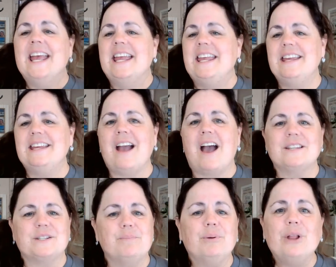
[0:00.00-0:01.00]
He got
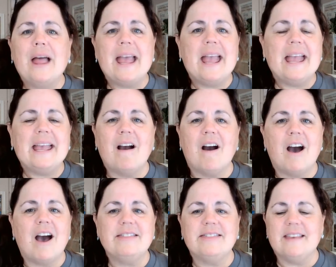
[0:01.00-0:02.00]
to play
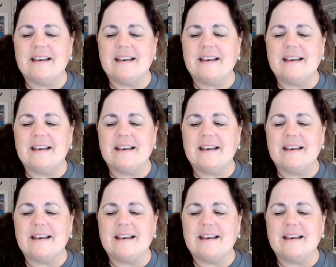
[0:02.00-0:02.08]
on